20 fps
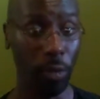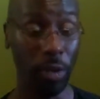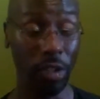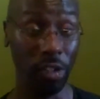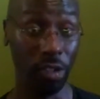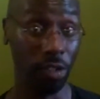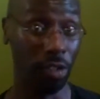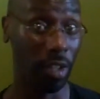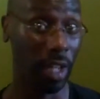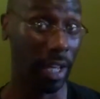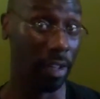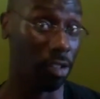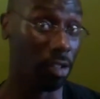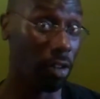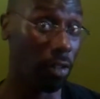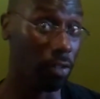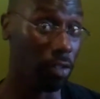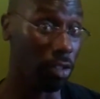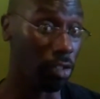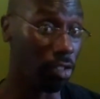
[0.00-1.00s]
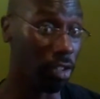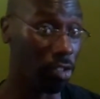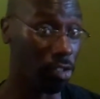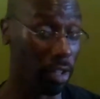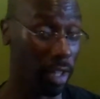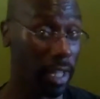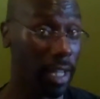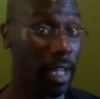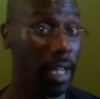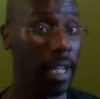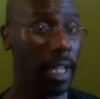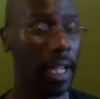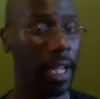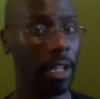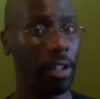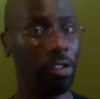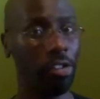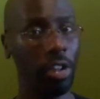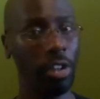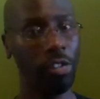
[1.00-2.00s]
which is, has often such a healing
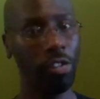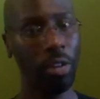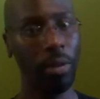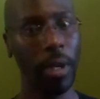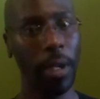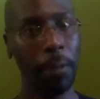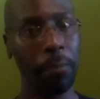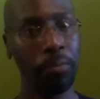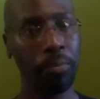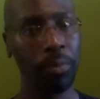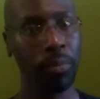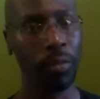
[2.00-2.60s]
energy to it.